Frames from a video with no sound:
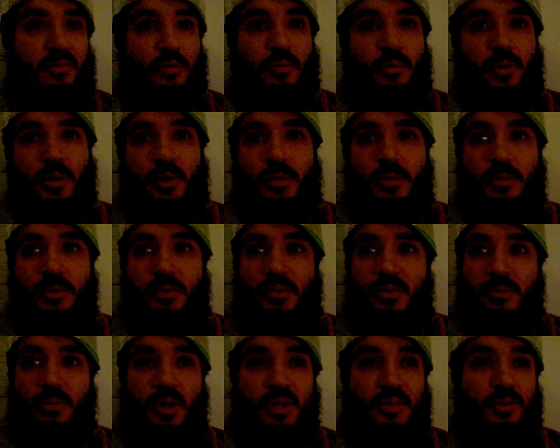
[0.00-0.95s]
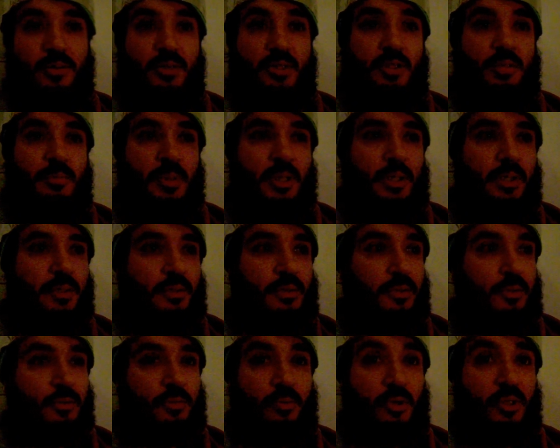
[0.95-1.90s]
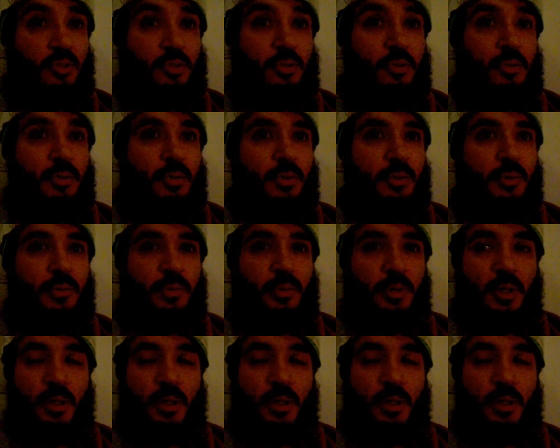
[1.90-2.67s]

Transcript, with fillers: phone calls, they're watching your emails, what you Google.